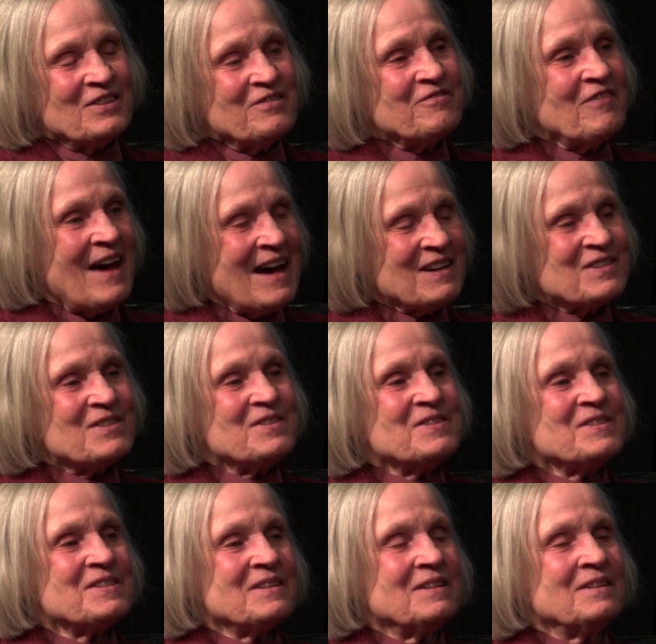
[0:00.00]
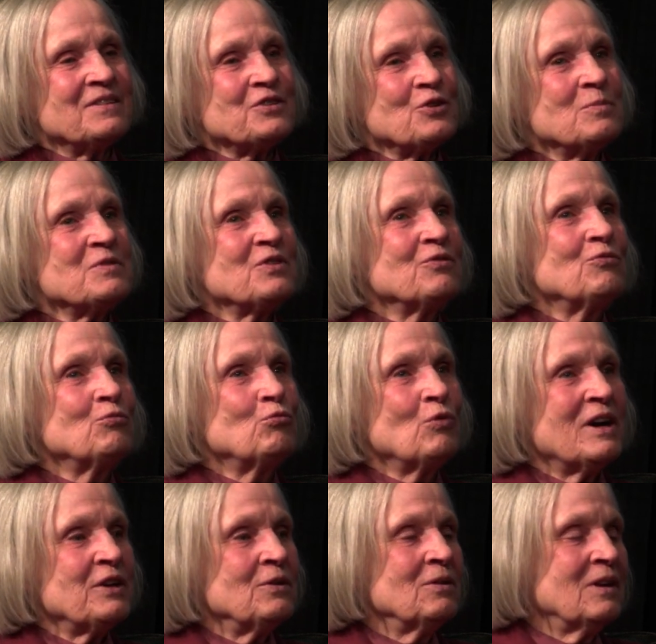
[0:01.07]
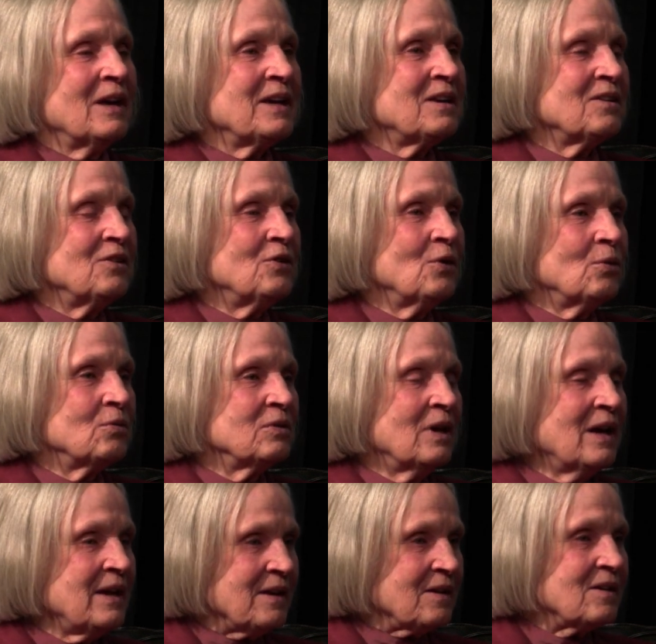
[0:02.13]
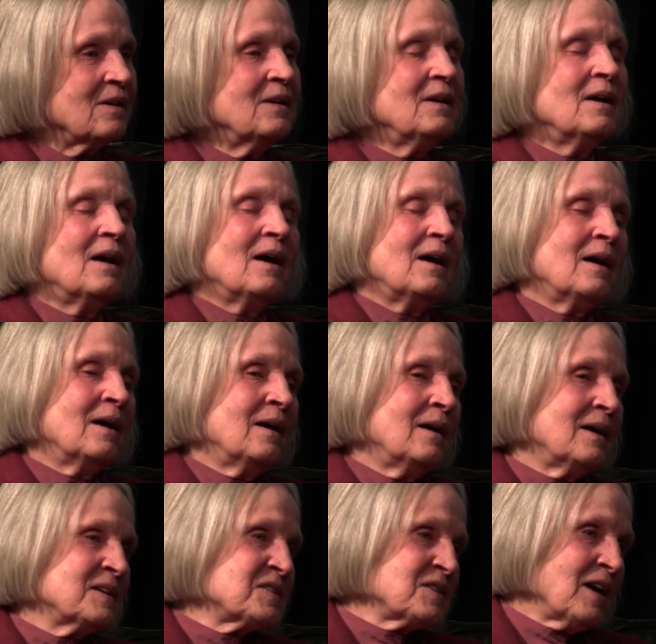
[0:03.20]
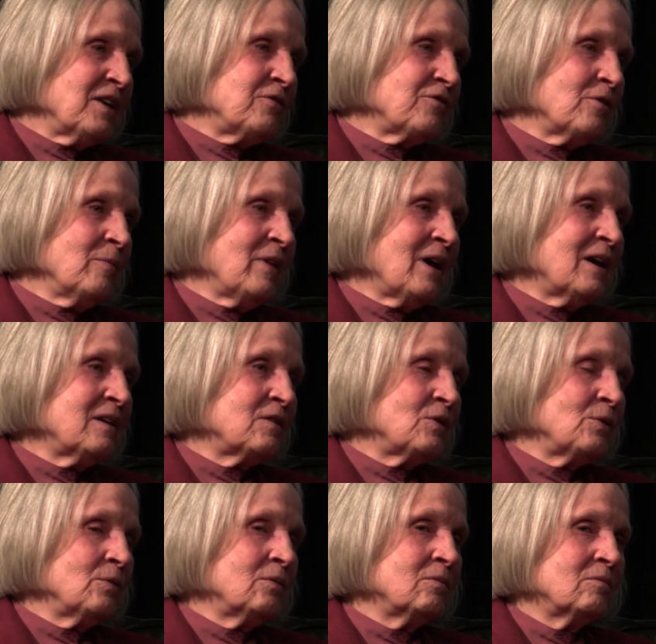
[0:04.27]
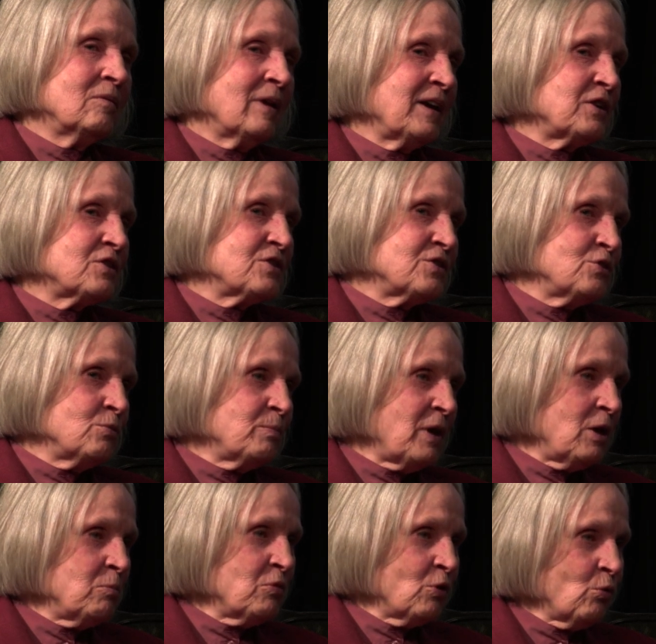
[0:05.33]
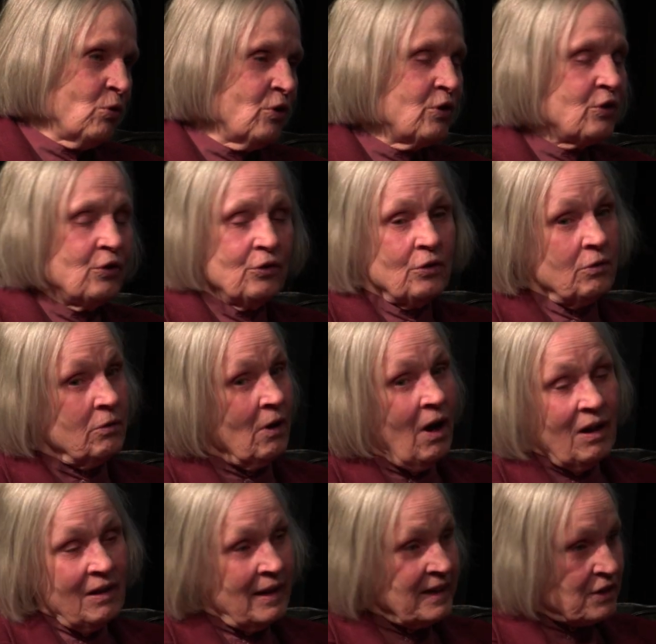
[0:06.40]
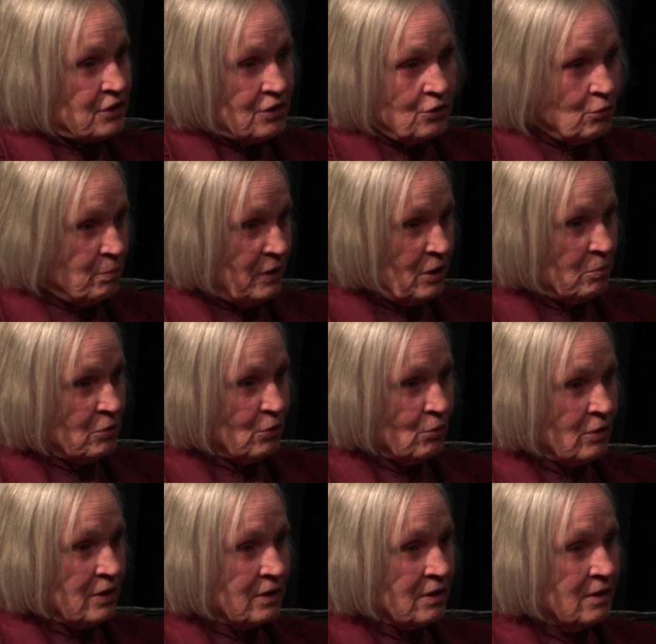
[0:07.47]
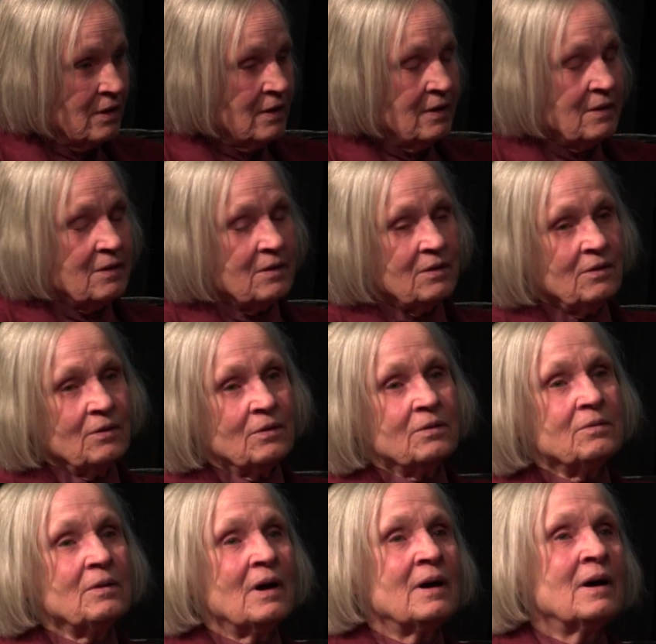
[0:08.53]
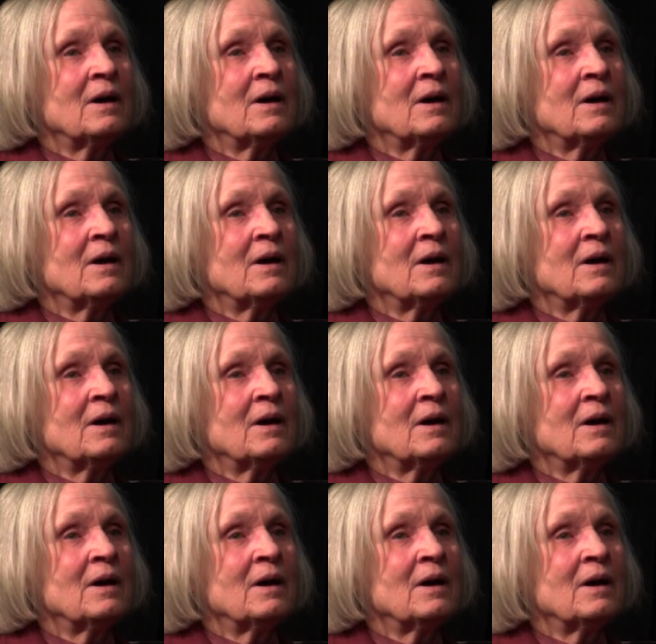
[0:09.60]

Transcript: are factors in terms of what you like and don't like. Aside from that, do you like to do paperwork or do you not like to do paperwork? You know,